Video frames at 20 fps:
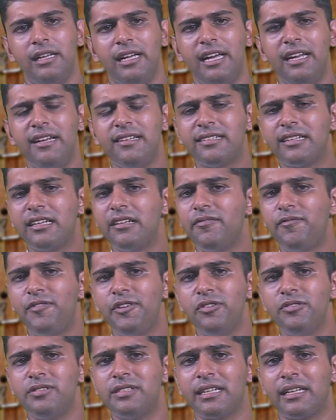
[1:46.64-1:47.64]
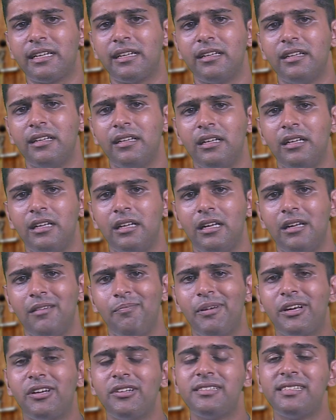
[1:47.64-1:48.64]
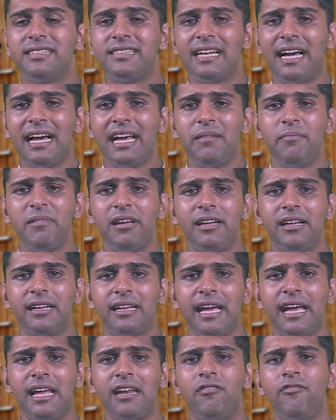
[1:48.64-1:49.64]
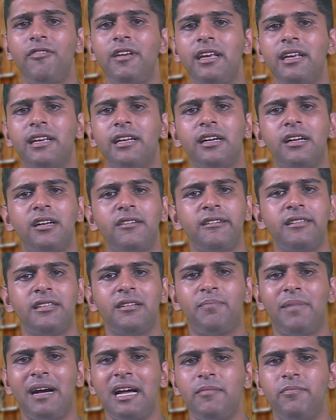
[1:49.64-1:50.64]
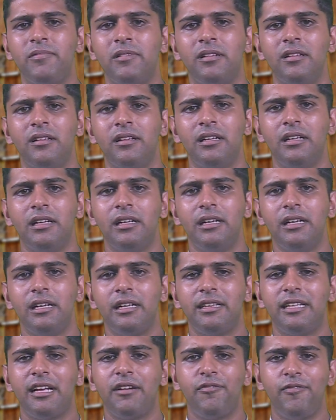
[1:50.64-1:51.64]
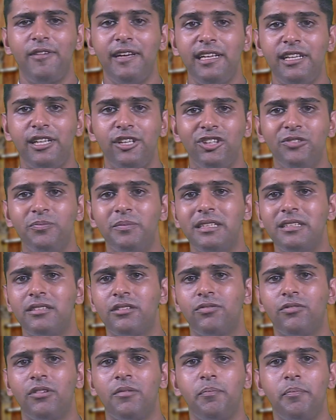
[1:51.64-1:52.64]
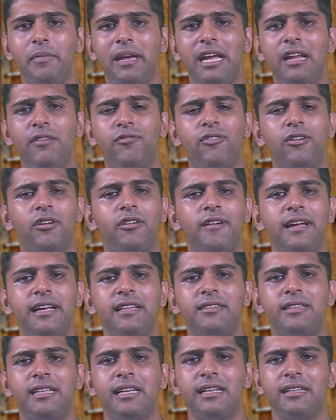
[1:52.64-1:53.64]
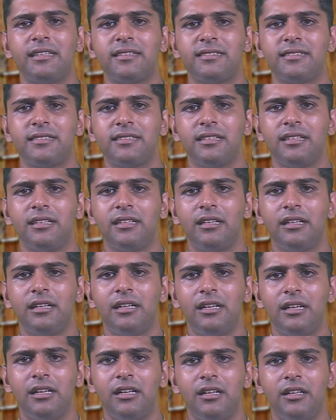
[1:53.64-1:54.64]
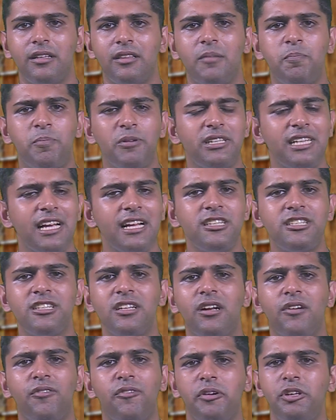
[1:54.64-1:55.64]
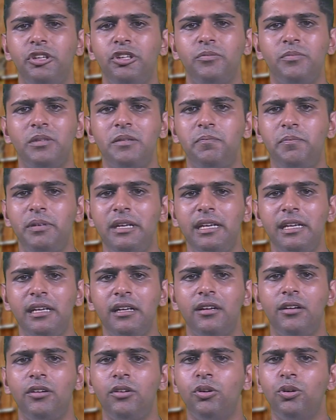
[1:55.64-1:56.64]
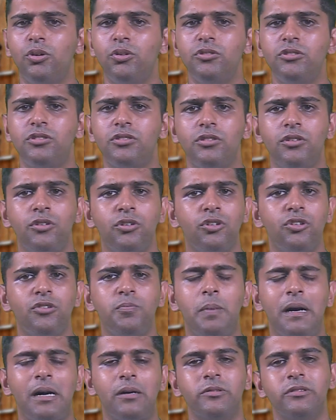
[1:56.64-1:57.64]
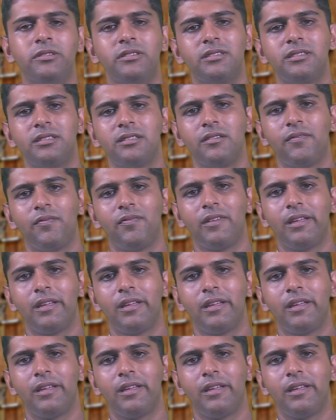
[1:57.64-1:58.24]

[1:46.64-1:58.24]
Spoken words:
It is confusing because time and again we hear in the Bible that we humans were made for great things. The potential of a human being knows no bounds.